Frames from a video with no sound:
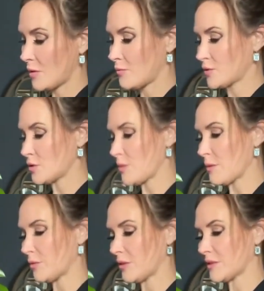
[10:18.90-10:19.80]
2
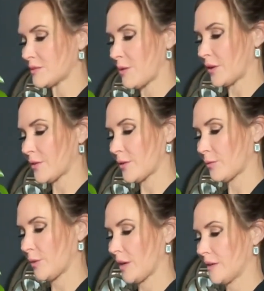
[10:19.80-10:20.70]
people is better than
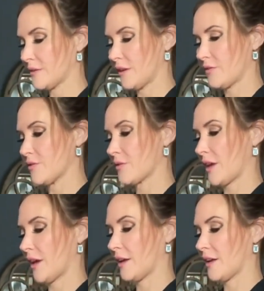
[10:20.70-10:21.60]
1 if you
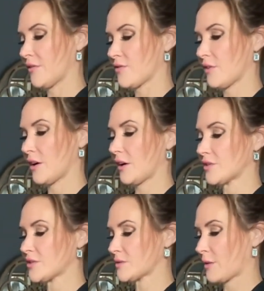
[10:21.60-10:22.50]
can. If you are
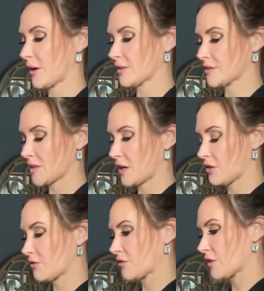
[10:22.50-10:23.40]
just by
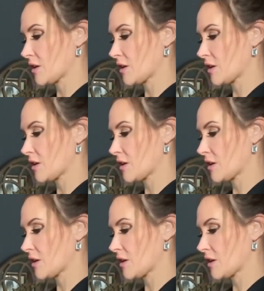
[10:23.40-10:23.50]
yourself,